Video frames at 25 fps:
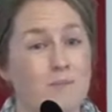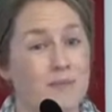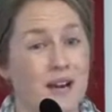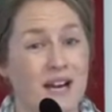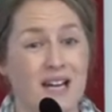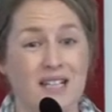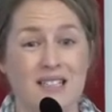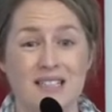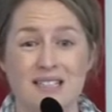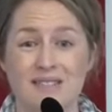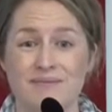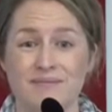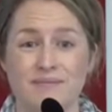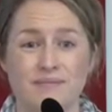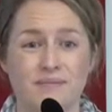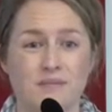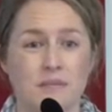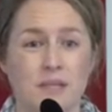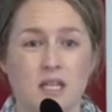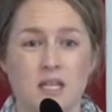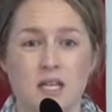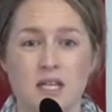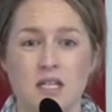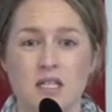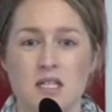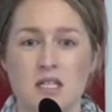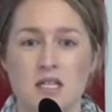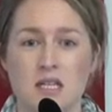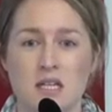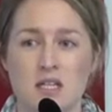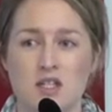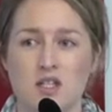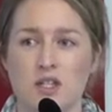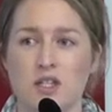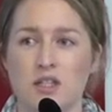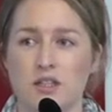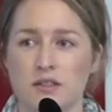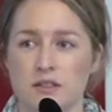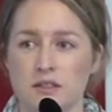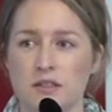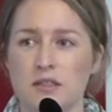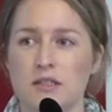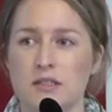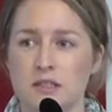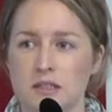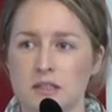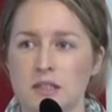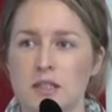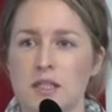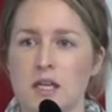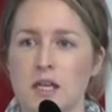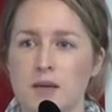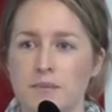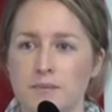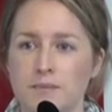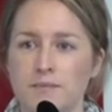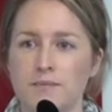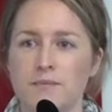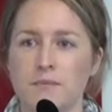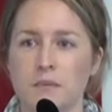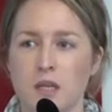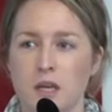Bali, Indonesia. Yep.